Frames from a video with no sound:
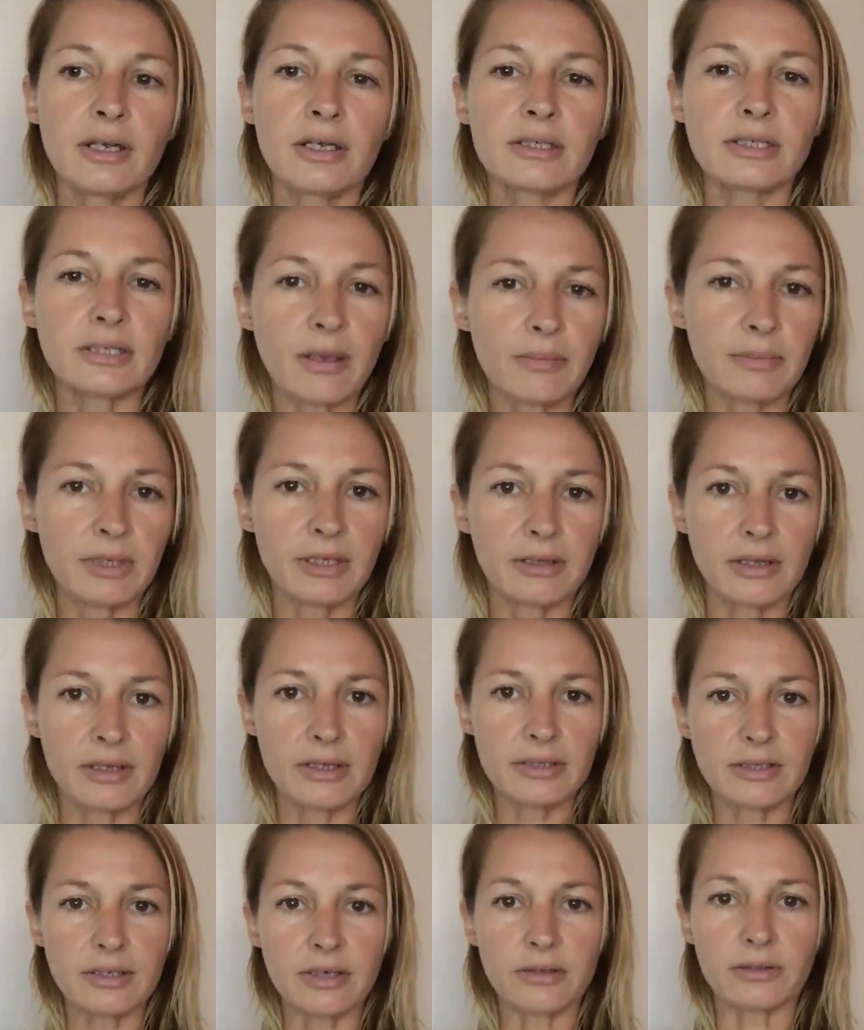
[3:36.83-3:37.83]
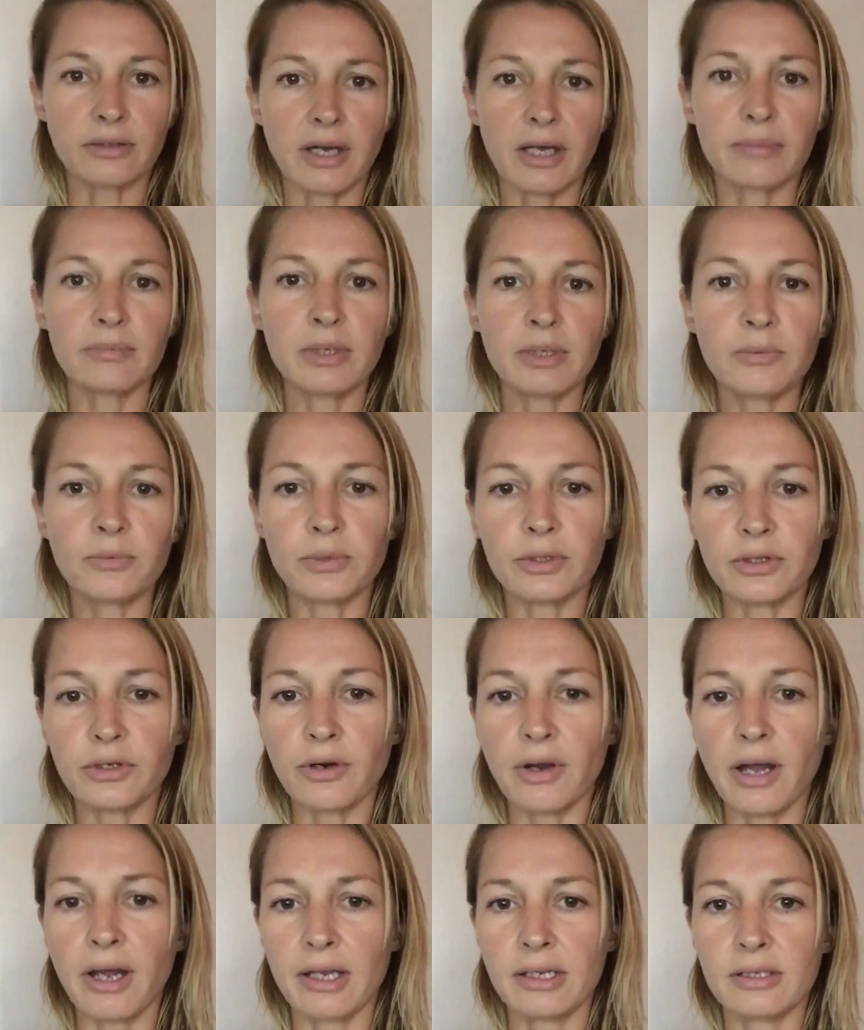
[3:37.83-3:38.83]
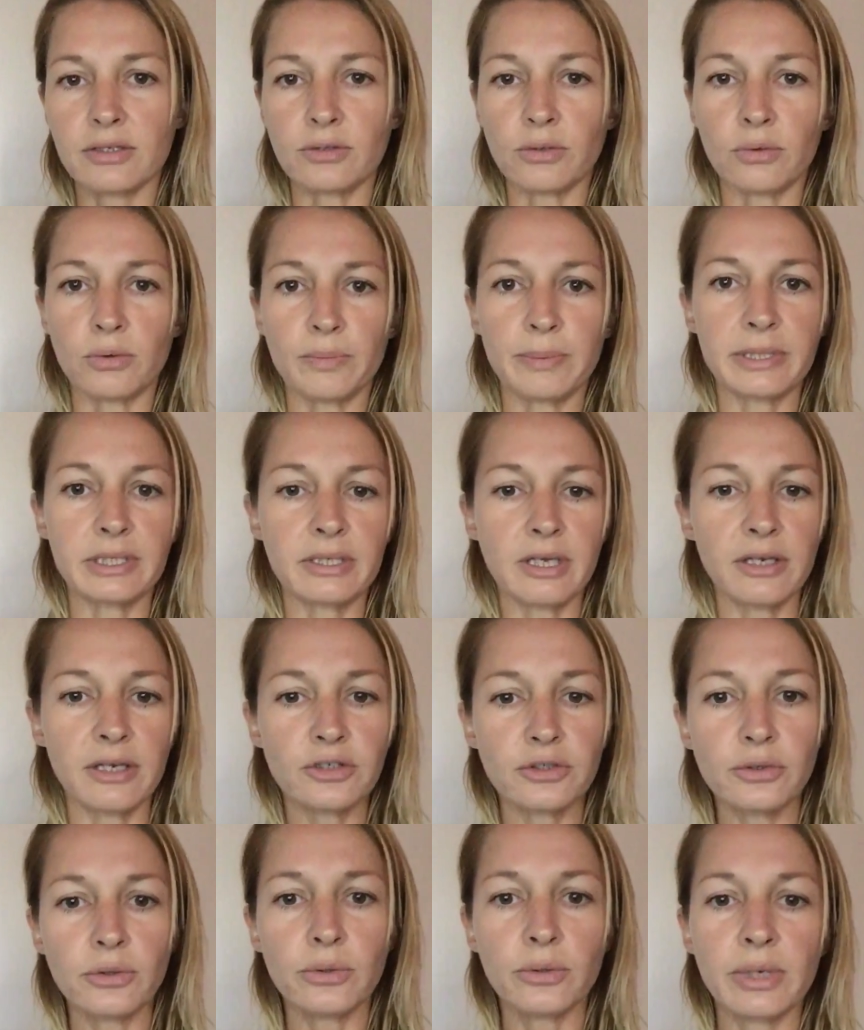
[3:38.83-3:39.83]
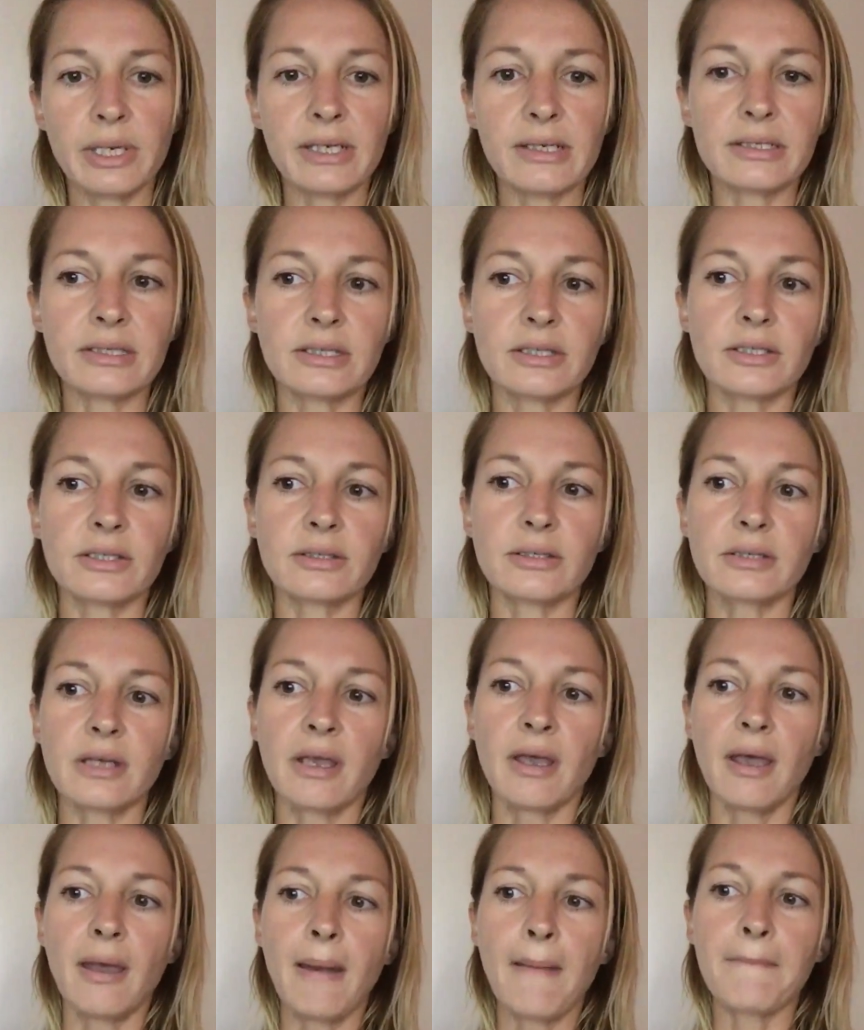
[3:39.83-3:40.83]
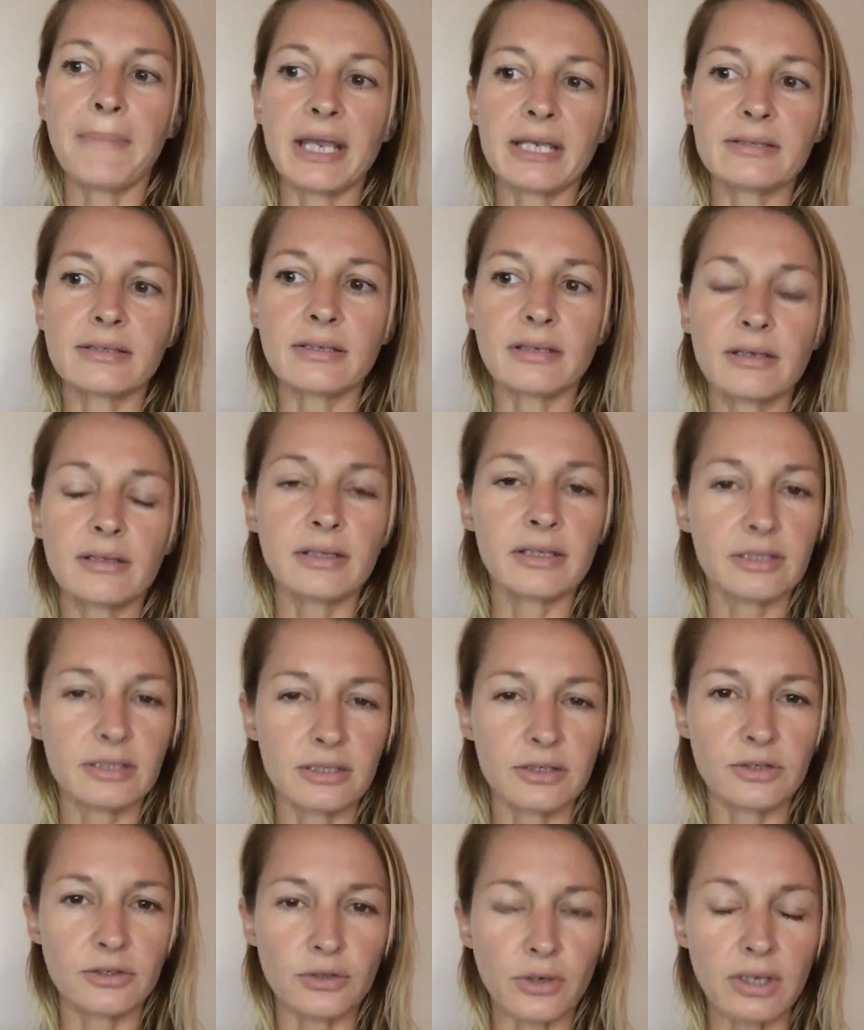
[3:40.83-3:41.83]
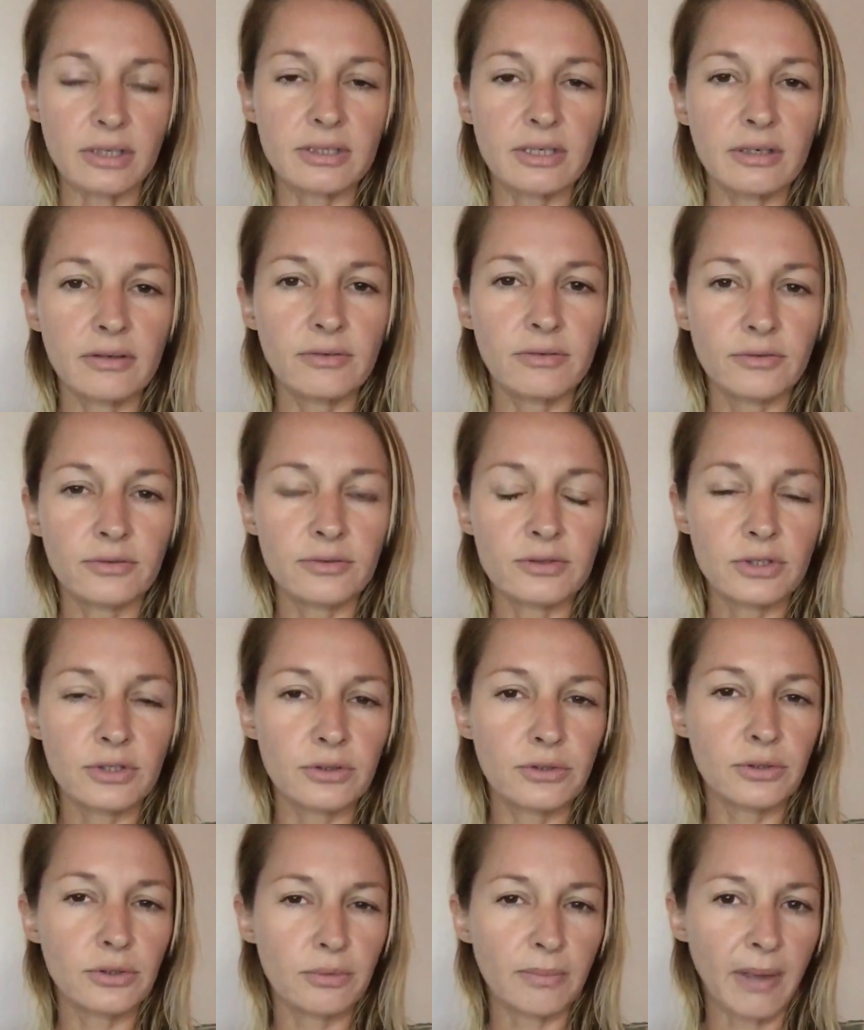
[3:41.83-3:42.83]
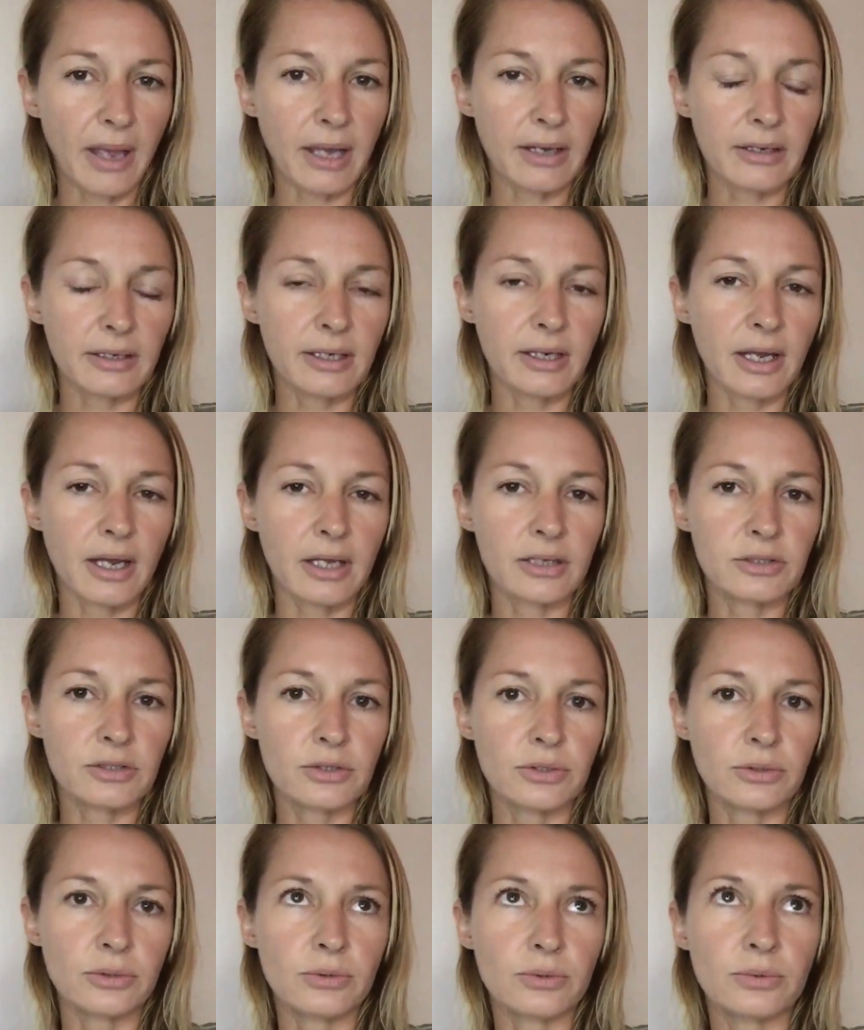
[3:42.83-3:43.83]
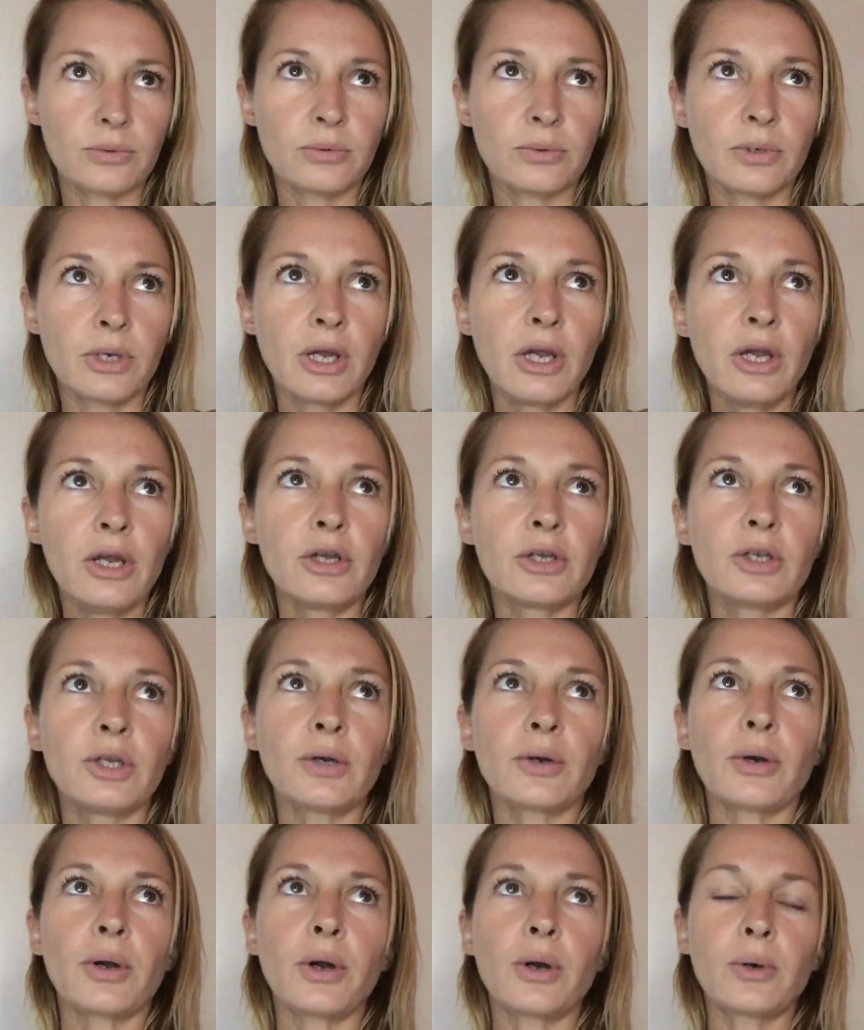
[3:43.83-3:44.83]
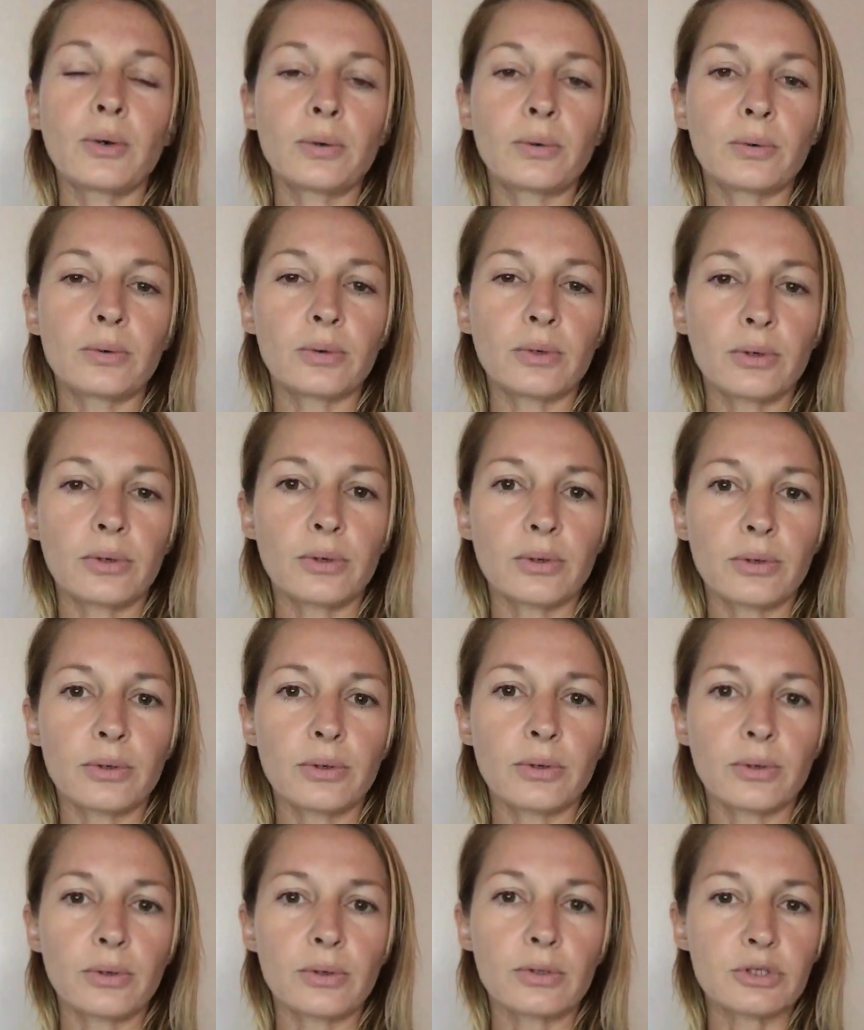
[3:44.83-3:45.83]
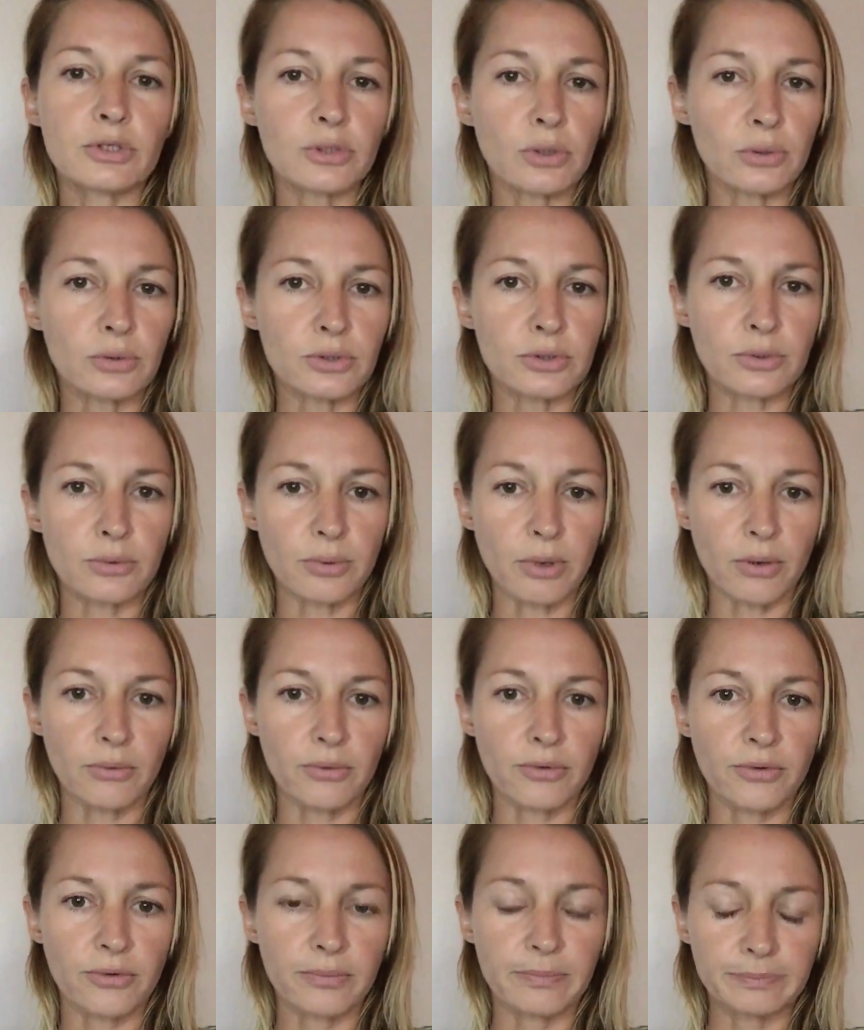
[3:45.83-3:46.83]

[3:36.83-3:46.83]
something that's in alignment with your highest soul potential, it's basically destructive to humanity and to your own soul's growth.